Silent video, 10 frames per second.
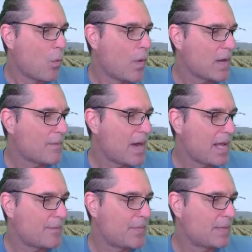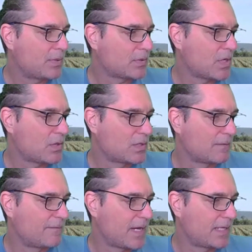Where might people go to
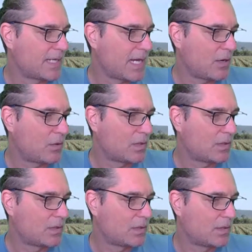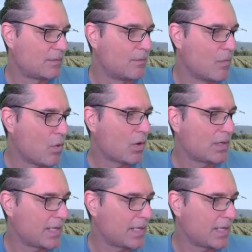find out more?